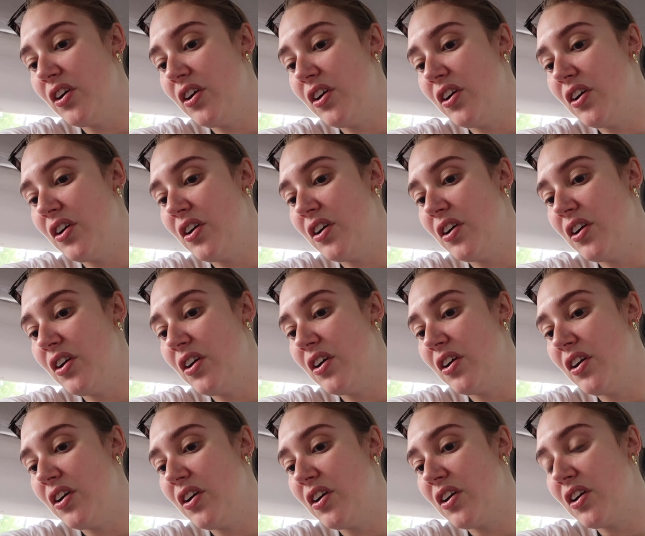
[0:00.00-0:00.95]

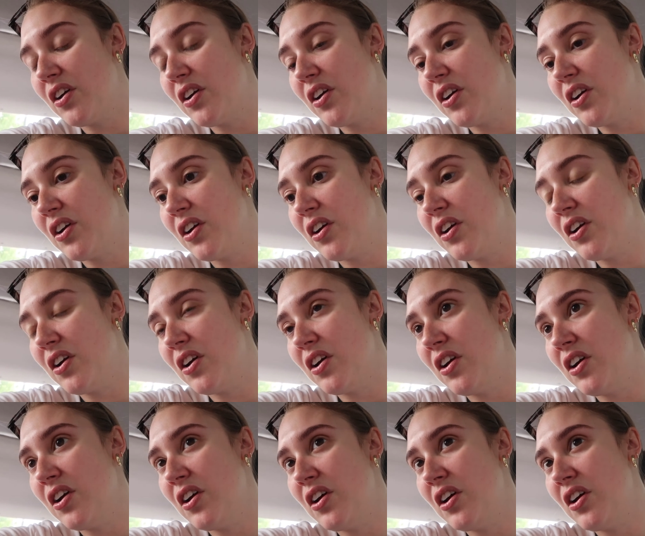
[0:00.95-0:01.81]
Nobody speaks.